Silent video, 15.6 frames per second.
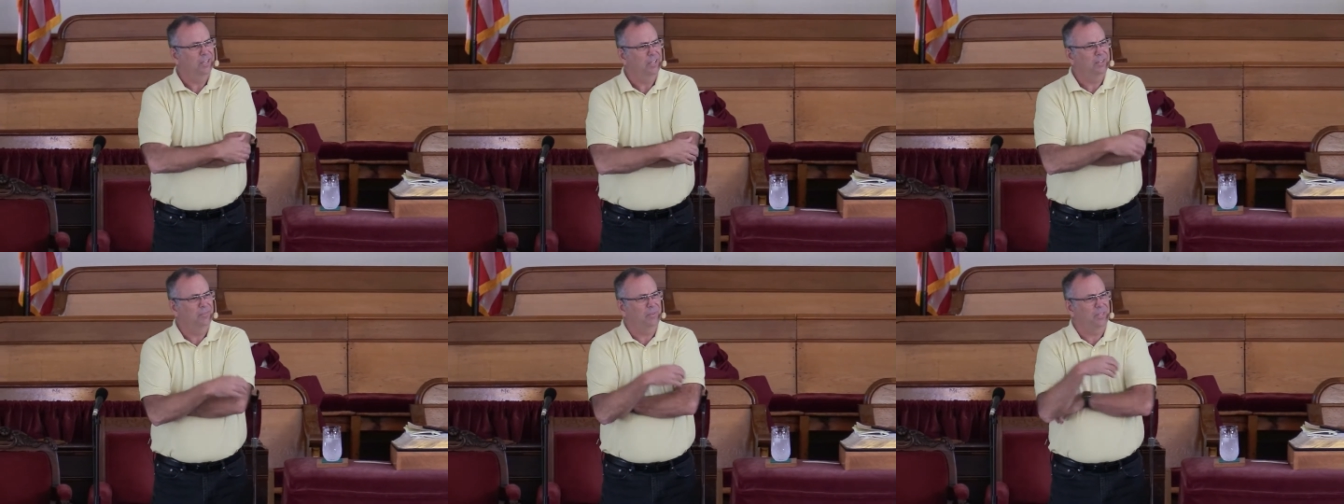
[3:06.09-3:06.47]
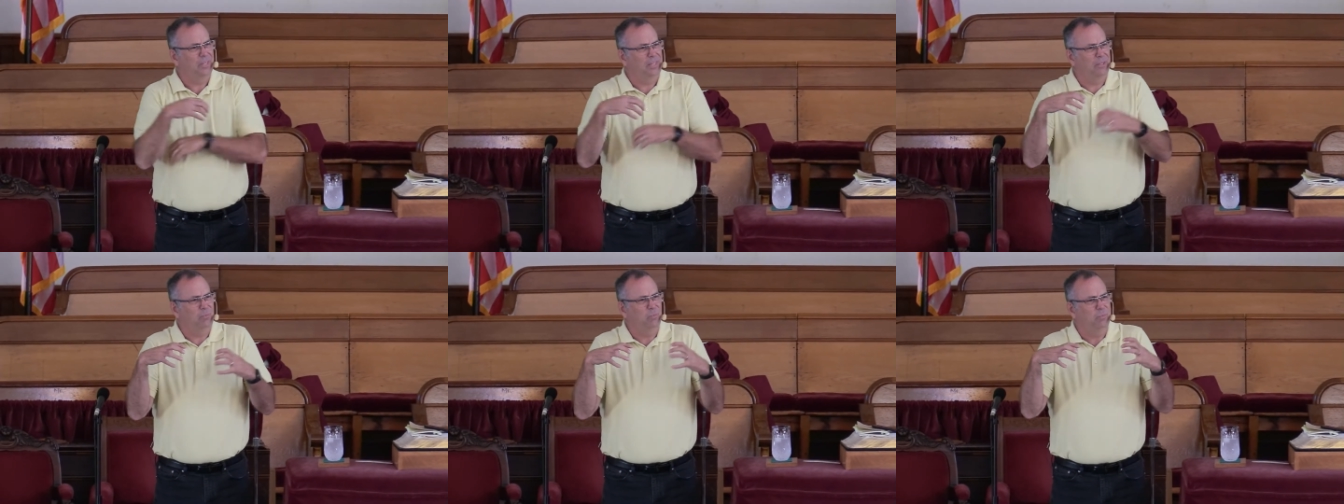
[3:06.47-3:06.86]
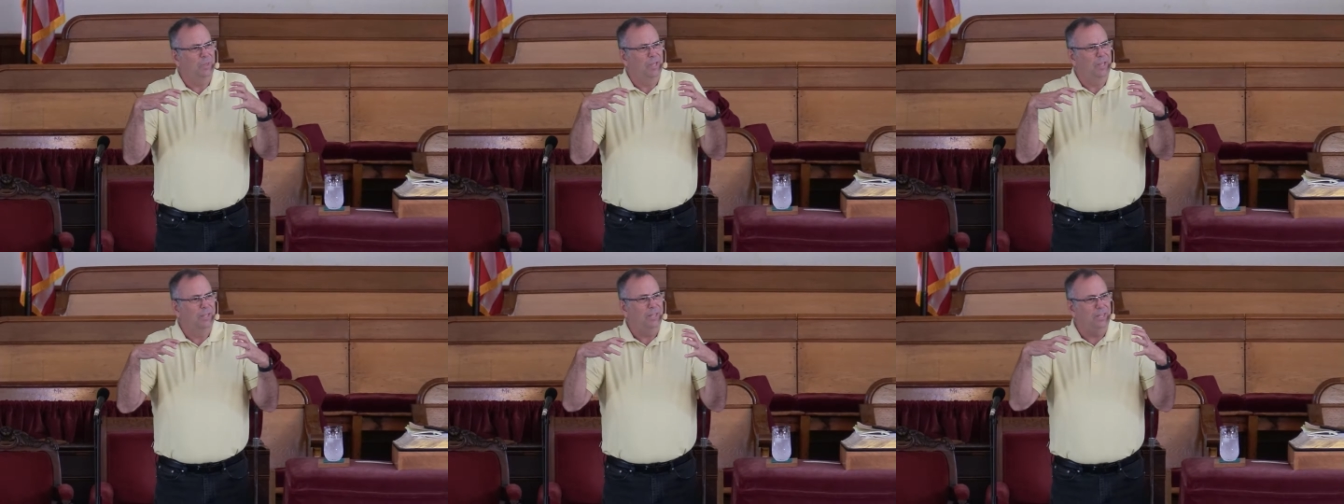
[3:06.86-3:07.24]
He, he,
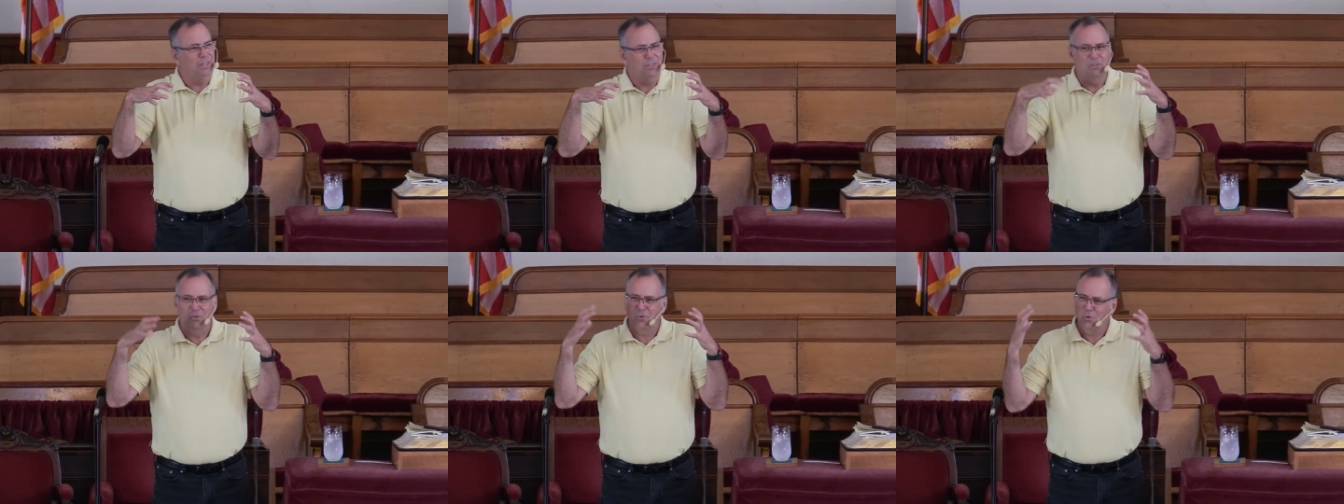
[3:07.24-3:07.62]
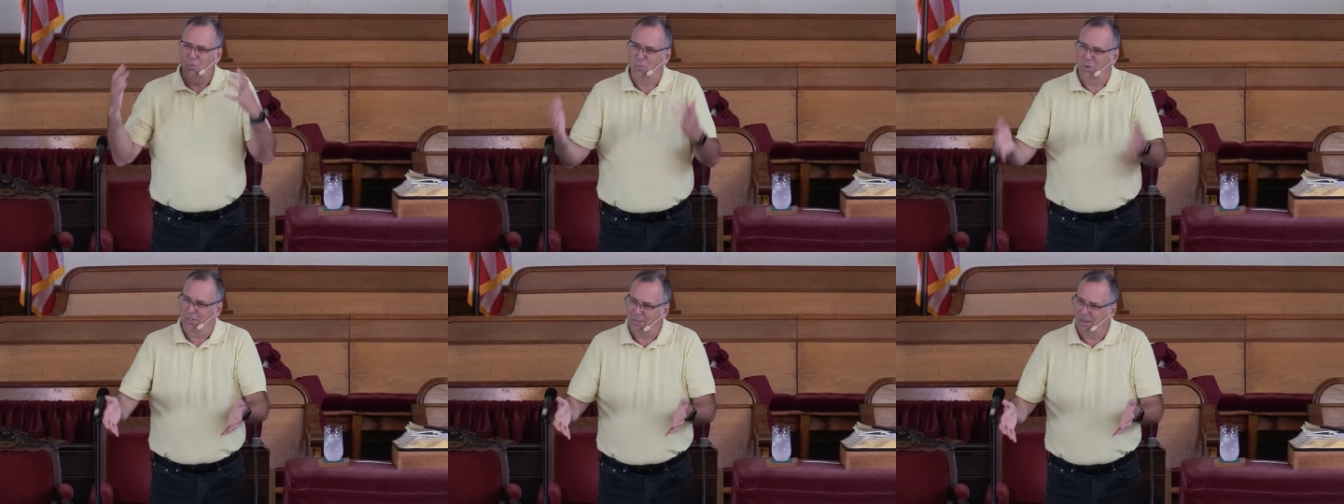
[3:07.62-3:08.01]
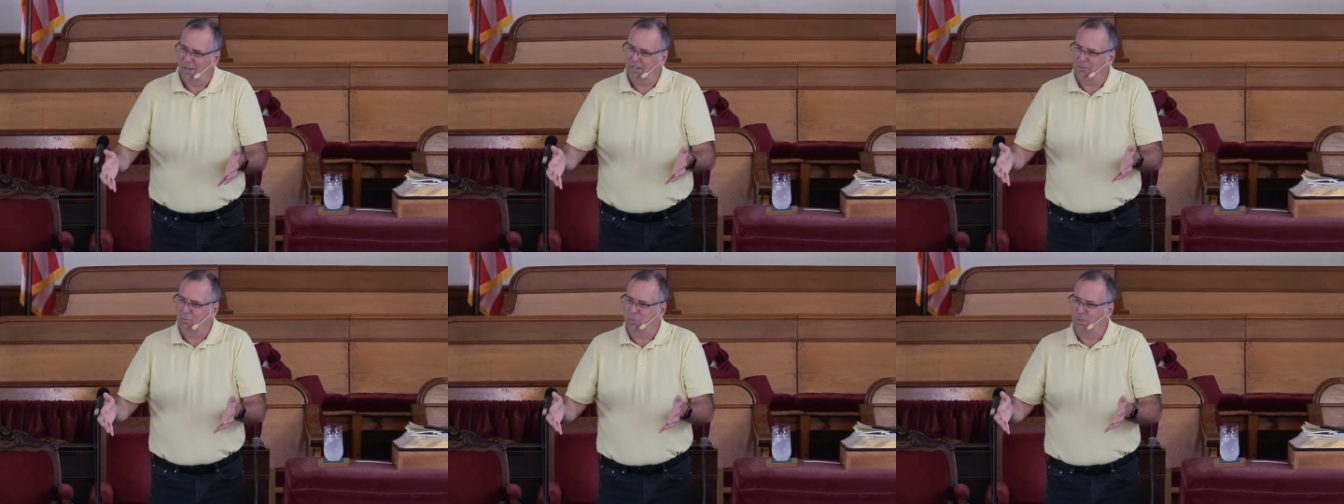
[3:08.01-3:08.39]
he knew what
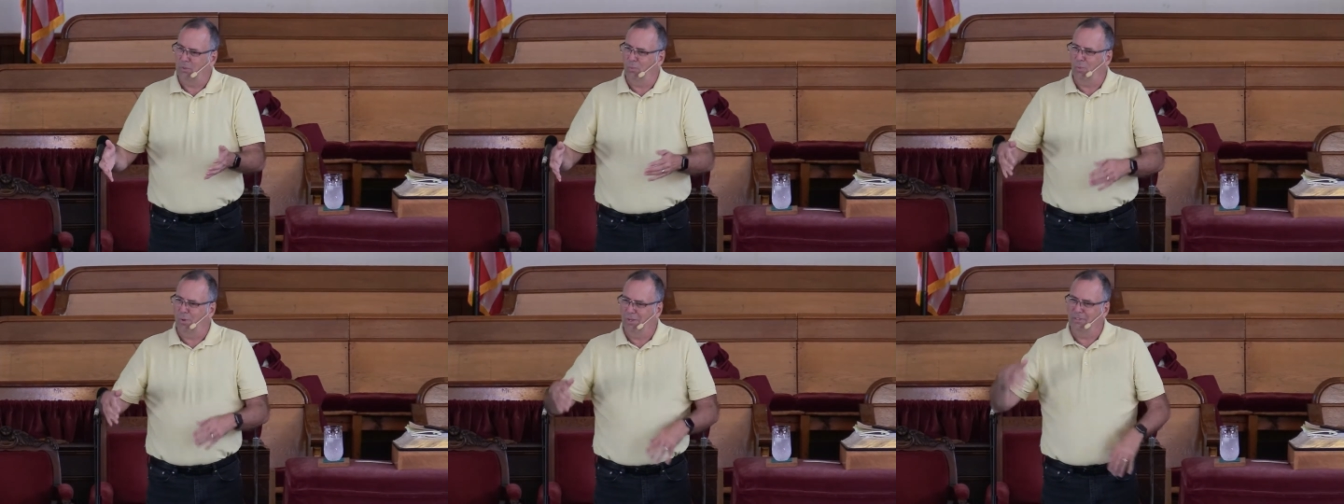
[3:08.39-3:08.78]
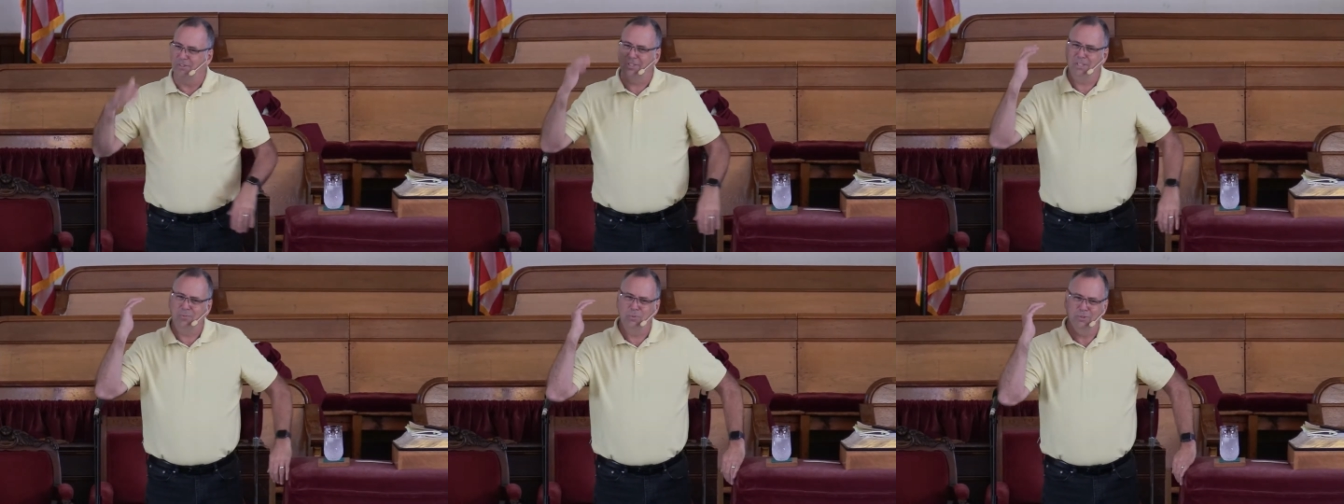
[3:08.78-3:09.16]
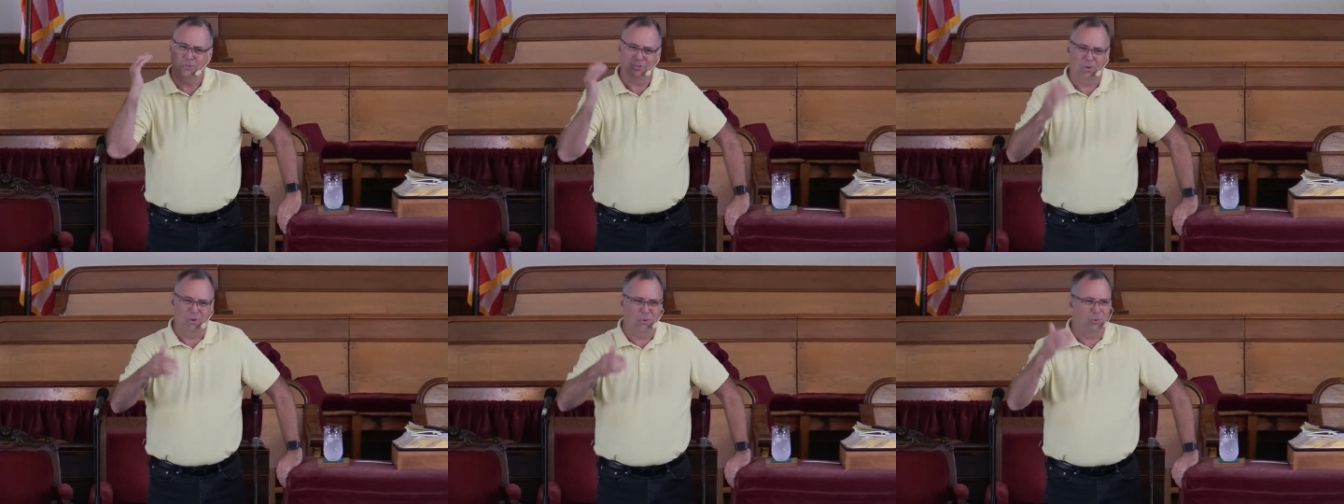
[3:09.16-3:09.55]
God's will was, he was
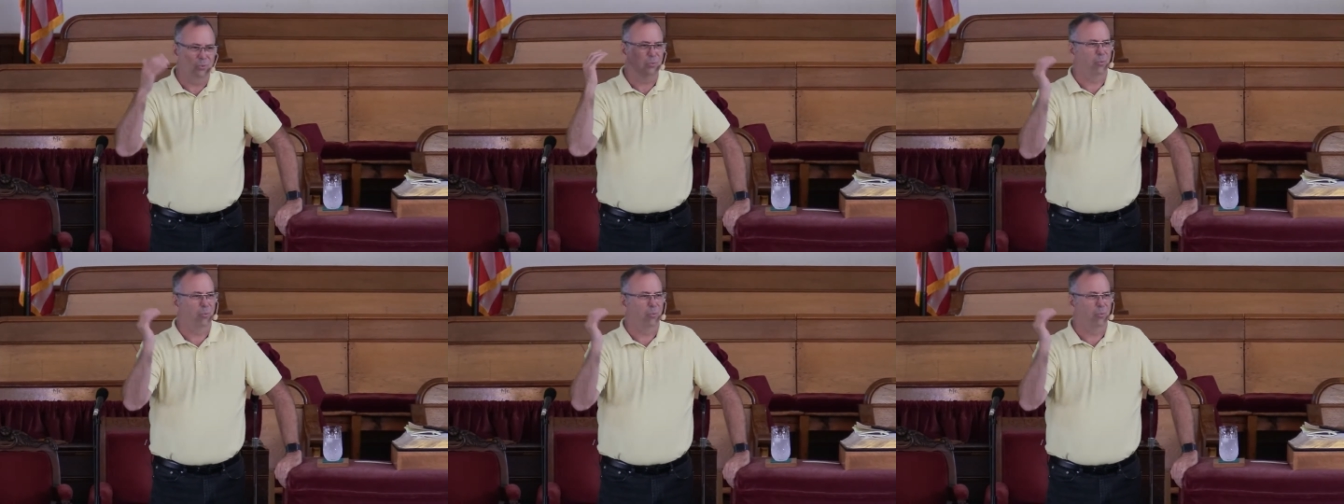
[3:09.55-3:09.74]
told